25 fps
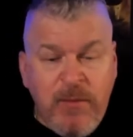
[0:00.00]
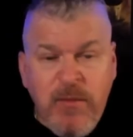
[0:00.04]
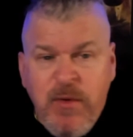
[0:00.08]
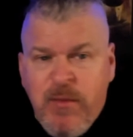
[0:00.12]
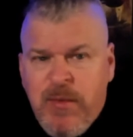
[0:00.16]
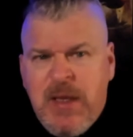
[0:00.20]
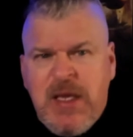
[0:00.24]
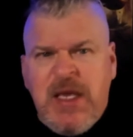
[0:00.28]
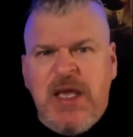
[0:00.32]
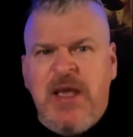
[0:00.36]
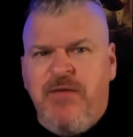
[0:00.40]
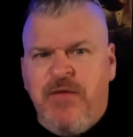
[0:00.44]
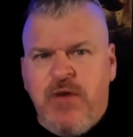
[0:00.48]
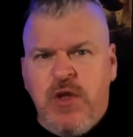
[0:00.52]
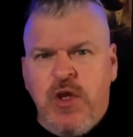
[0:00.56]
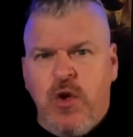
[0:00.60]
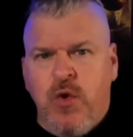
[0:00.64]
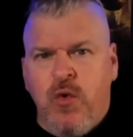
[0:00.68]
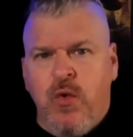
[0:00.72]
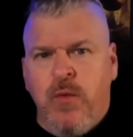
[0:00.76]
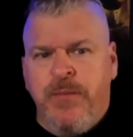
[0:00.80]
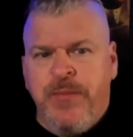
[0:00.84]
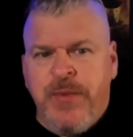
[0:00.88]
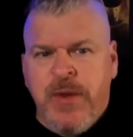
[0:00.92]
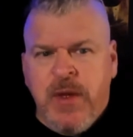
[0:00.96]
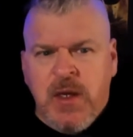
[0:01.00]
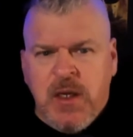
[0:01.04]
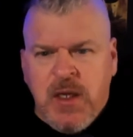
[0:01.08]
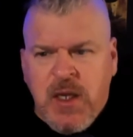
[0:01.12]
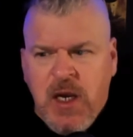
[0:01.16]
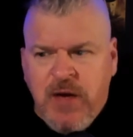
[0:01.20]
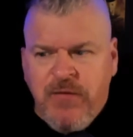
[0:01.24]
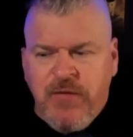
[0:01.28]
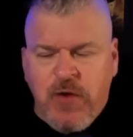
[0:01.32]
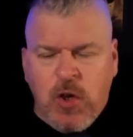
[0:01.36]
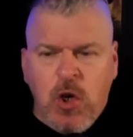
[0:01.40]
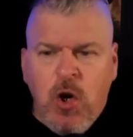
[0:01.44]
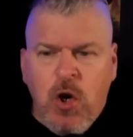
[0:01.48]
I'm going to be giving you
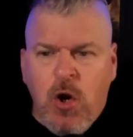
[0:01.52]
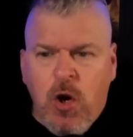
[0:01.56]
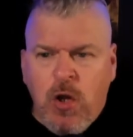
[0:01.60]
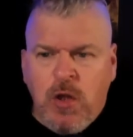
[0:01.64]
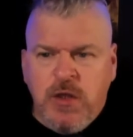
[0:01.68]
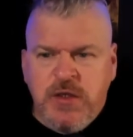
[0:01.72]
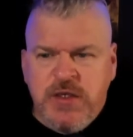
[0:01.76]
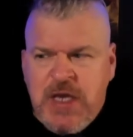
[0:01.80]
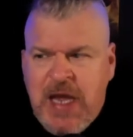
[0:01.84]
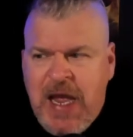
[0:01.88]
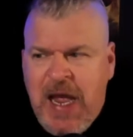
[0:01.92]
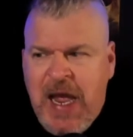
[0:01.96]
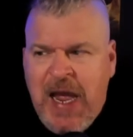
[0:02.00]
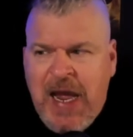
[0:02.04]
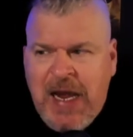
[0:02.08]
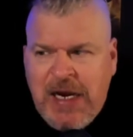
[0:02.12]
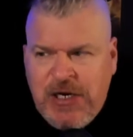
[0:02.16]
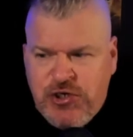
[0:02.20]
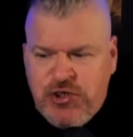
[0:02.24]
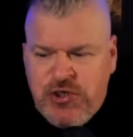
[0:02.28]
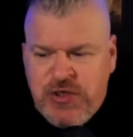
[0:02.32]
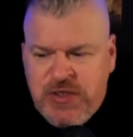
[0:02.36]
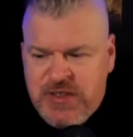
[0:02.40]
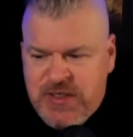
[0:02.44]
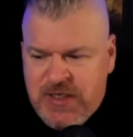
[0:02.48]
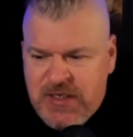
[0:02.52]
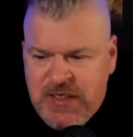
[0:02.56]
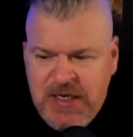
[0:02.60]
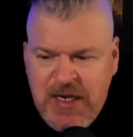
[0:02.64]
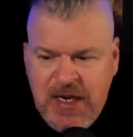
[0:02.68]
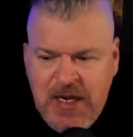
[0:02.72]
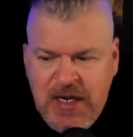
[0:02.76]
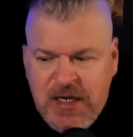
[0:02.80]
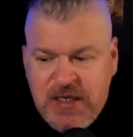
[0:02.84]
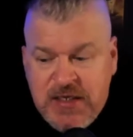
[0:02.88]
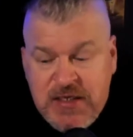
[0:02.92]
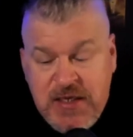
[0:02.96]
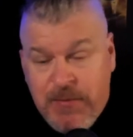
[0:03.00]
kind of a call to action today
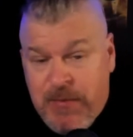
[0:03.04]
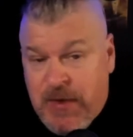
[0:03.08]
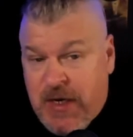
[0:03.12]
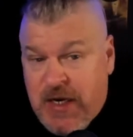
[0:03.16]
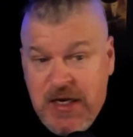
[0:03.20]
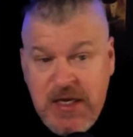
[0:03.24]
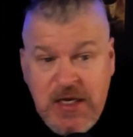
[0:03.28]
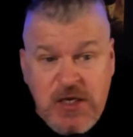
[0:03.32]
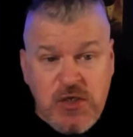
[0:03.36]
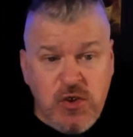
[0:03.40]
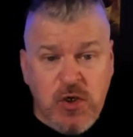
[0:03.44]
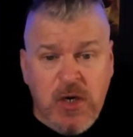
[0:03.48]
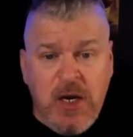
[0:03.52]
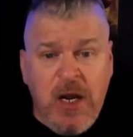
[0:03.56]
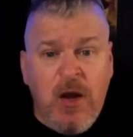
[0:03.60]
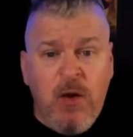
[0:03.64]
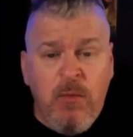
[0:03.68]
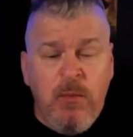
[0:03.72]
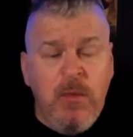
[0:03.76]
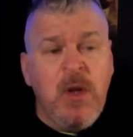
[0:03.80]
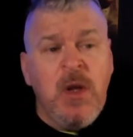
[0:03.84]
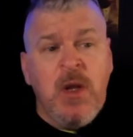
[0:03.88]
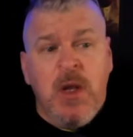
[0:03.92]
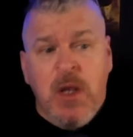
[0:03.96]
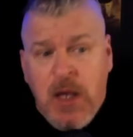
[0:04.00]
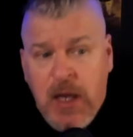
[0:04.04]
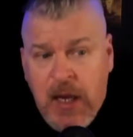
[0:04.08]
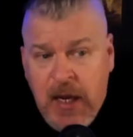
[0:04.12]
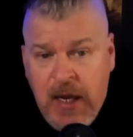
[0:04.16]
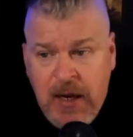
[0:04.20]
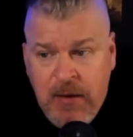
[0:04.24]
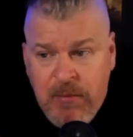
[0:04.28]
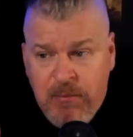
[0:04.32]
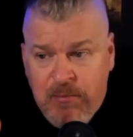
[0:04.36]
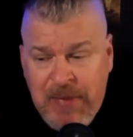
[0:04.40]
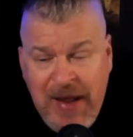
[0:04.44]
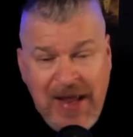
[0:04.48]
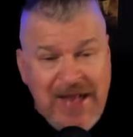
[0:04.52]
because I'm going to need your help,
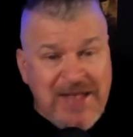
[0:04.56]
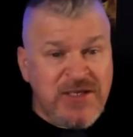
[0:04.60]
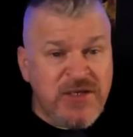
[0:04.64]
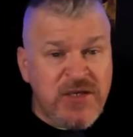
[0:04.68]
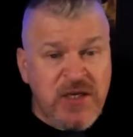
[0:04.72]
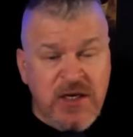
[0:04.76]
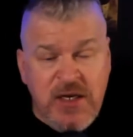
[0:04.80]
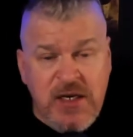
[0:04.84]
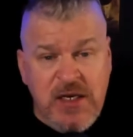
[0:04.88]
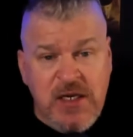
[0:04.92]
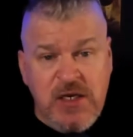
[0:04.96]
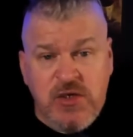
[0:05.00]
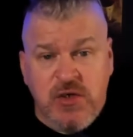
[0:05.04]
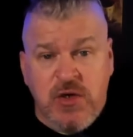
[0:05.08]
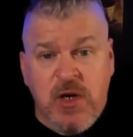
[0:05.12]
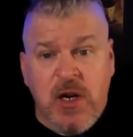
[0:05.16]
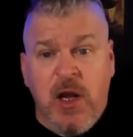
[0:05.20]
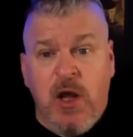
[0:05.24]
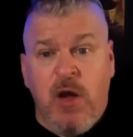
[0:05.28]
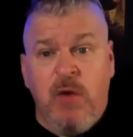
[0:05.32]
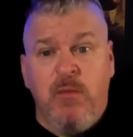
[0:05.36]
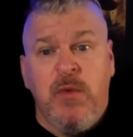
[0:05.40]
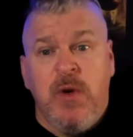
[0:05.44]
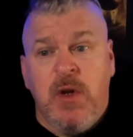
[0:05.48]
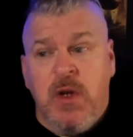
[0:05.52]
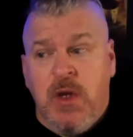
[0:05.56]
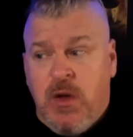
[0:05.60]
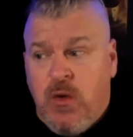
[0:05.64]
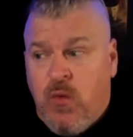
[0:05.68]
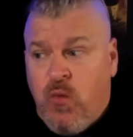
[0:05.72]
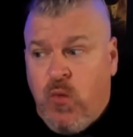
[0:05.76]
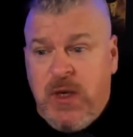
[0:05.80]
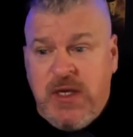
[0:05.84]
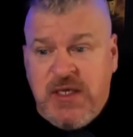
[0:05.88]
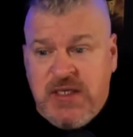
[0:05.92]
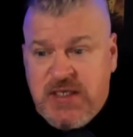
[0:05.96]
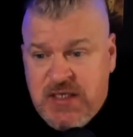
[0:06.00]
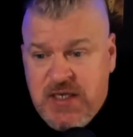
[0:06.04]
and Ben's going to need your help
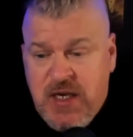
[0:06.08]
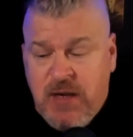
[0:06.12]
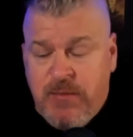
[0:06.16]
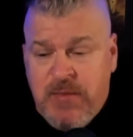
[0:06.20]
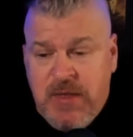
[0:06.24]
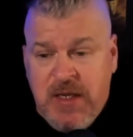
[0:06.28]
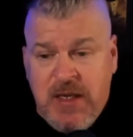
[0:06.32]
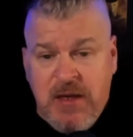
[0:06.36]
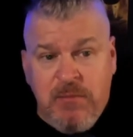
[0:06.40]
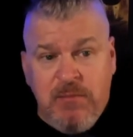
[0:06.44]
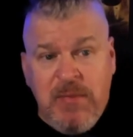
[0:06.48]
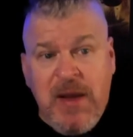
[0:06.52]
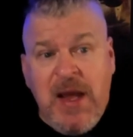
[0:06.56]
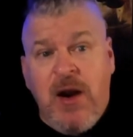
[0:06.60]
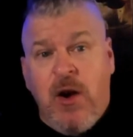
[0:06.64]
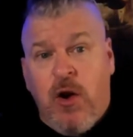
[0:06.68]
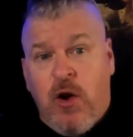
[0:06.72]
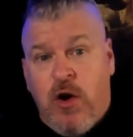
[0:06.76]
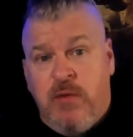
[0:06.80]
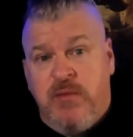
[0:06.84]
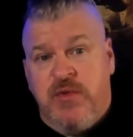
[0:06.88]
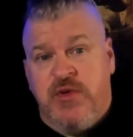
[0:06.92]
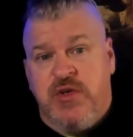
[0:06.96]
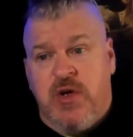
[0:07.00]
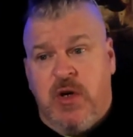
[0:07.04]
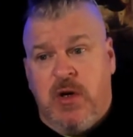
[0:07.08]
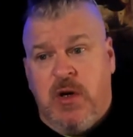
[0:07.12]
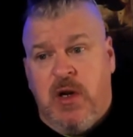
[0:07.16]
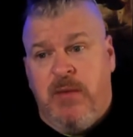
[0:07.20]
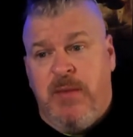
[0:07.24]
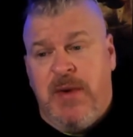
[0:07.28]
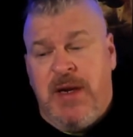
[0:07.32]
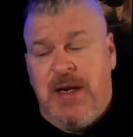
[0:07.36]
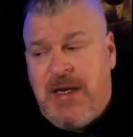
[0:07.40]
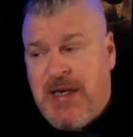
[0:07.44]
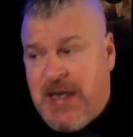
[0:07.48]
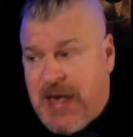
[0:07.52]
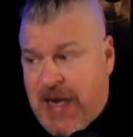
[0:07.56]
with something. Ben Armstrong, I
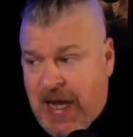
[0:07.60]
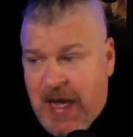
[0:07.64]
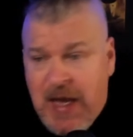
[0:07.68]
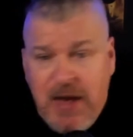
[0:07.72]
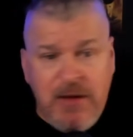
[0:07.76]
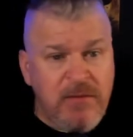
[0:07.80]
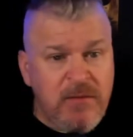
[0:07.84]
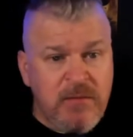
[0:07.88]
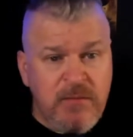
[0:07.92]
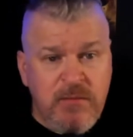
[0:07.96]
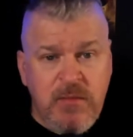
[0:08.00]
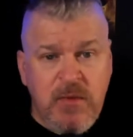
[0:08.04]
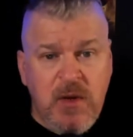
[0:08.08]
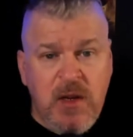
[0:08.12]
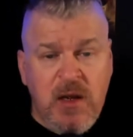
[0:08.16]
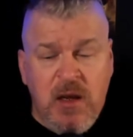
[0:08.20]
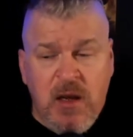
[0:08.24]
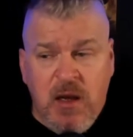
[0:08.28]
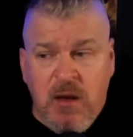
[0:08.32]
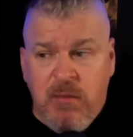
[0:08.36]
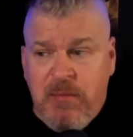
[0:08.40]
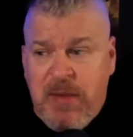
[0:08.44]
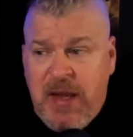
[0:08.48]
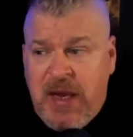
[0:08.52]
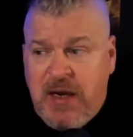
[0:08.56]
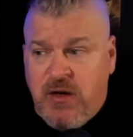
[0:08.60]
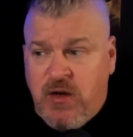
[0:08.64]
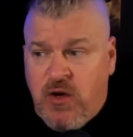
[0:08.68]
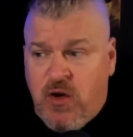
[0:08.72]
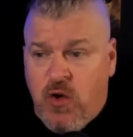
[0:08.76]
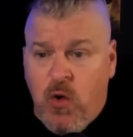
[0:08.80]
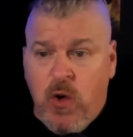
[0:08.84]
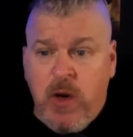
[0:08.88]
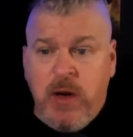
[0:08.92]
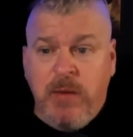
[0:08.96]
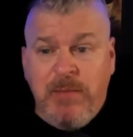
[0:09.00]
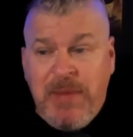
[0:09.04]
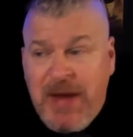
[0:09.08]
mean, not uh, Ben
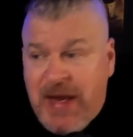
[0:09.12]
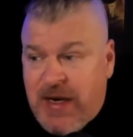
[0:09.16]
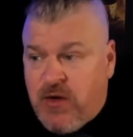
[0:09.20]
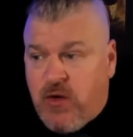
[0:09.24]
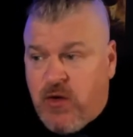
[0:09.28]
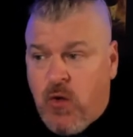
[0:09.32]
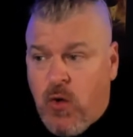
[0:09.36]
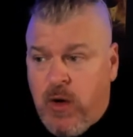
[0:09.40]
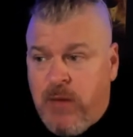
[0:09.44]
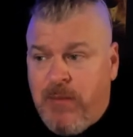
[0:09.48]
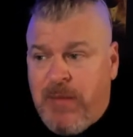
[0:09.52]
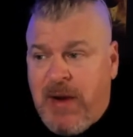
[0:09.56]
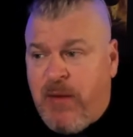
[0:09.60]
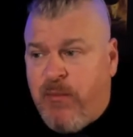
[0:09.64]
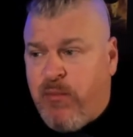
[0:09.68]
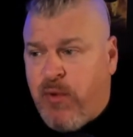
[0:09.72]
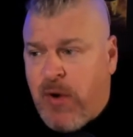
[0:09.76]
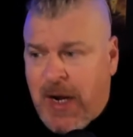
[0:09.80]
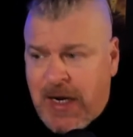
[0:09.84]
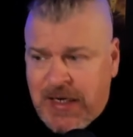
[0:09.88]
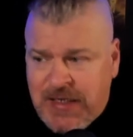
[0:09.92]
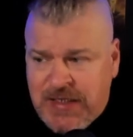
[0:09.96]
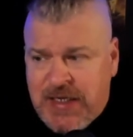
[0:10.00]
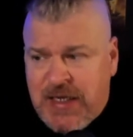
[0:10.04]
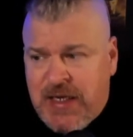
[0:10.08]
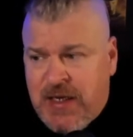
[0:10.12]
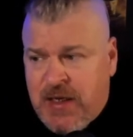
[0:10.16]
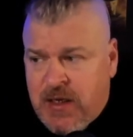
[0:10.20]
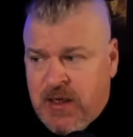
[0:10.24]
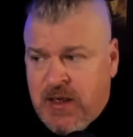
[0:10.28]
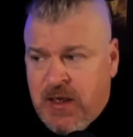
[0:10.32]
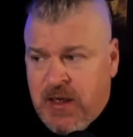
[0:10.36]
Coin. Ben Coin by proxy